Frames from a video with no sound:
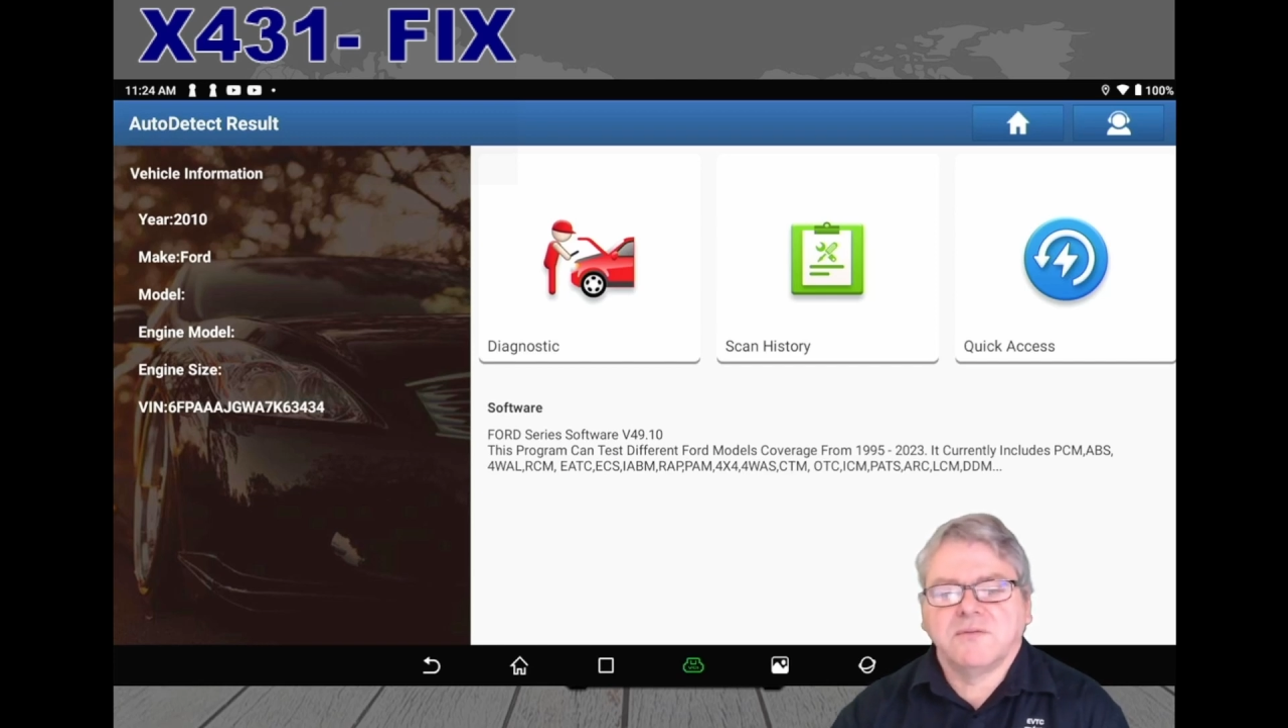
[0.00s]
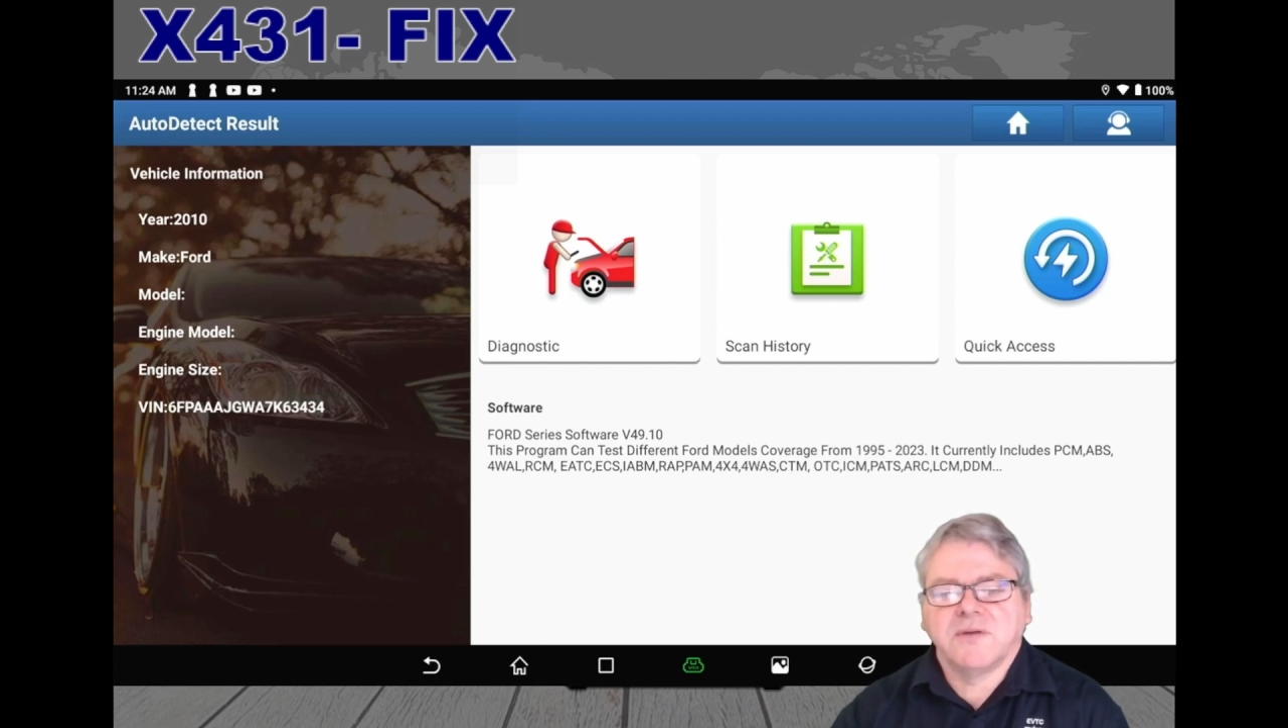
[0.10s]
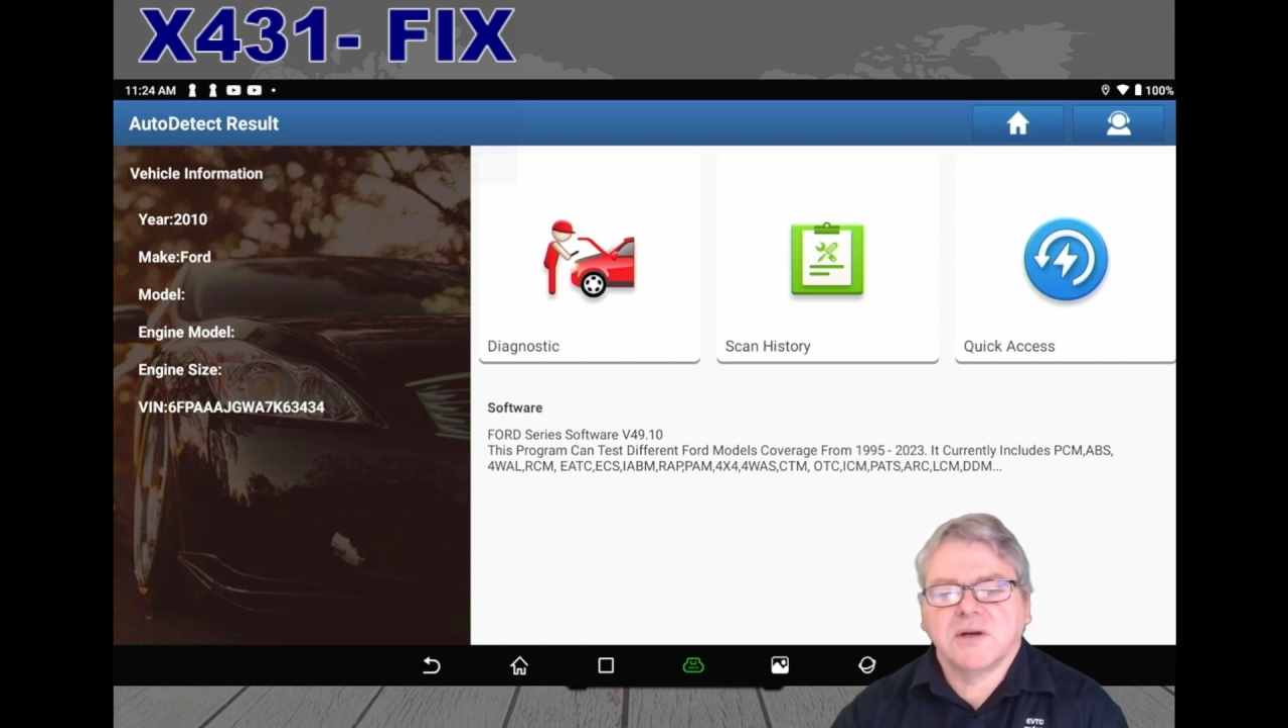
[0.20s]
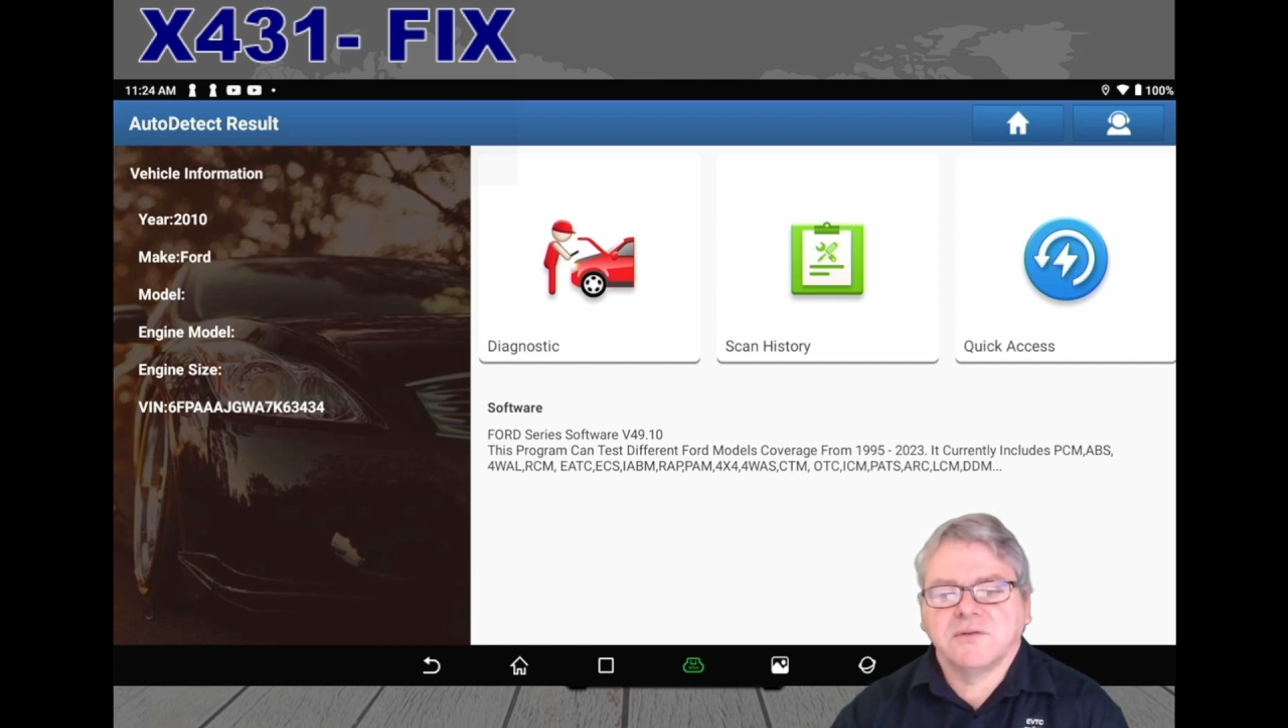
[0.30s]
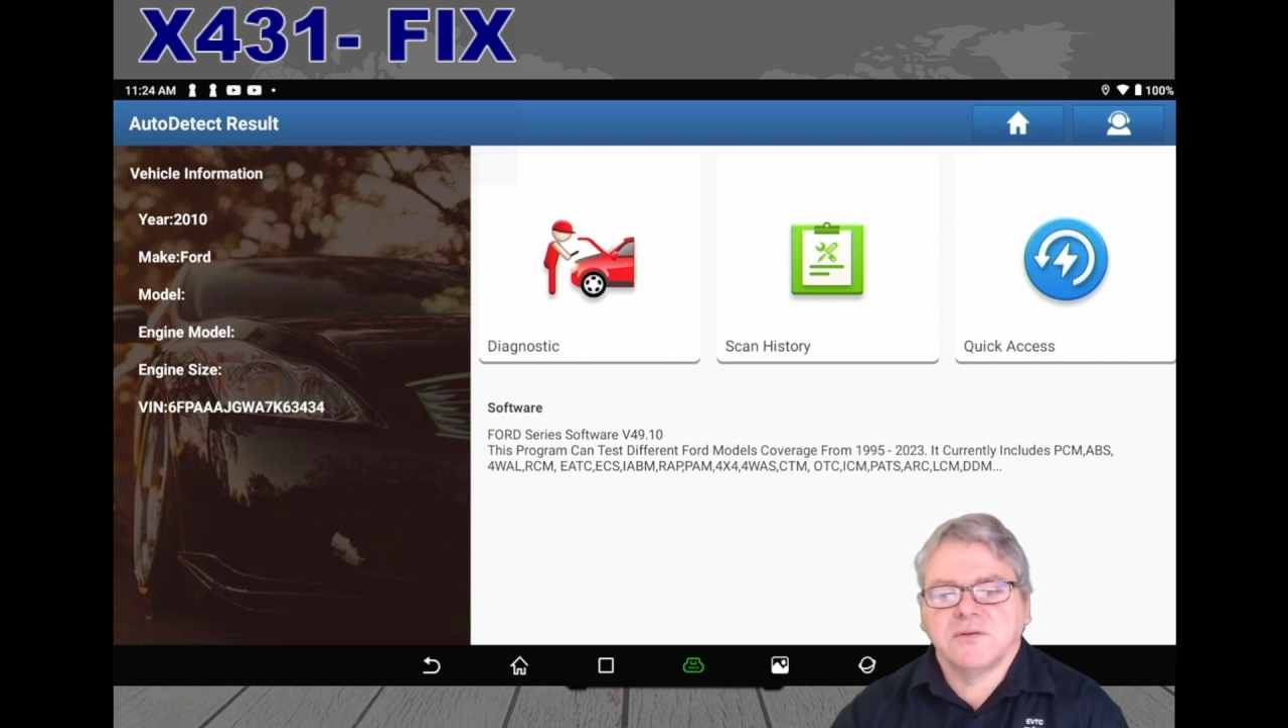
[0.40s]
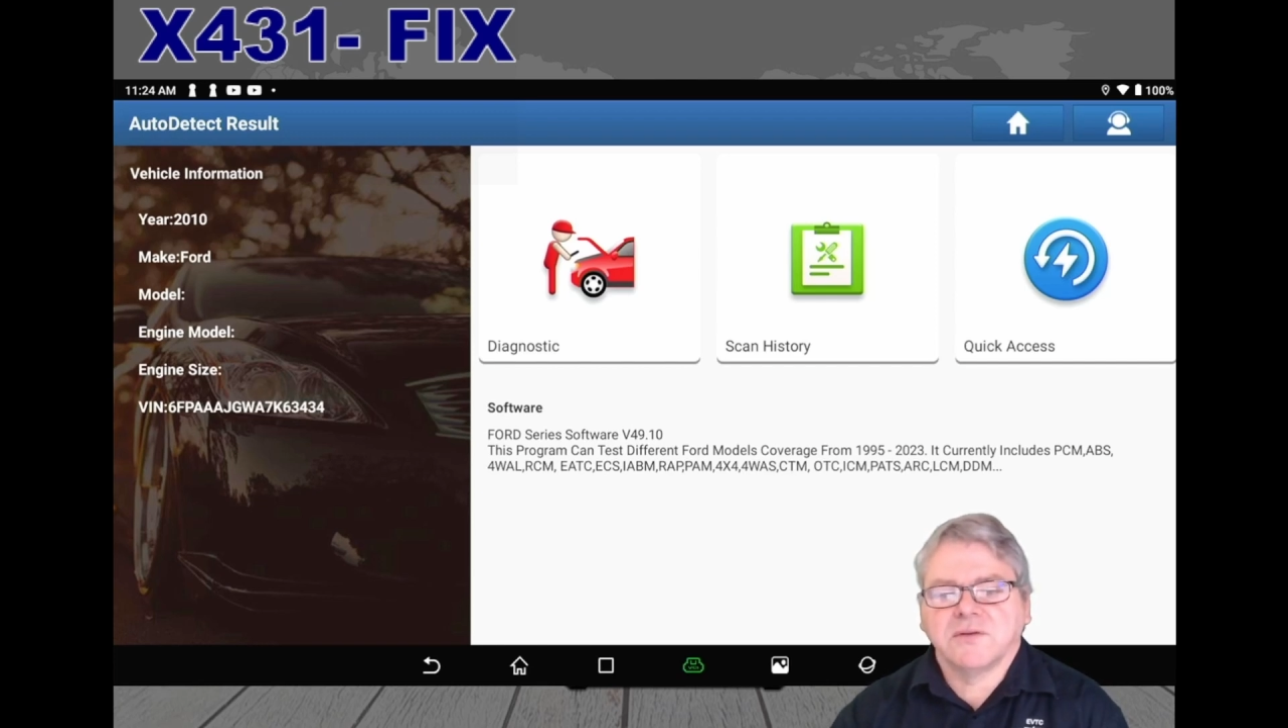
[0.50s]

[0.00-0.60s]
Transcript: function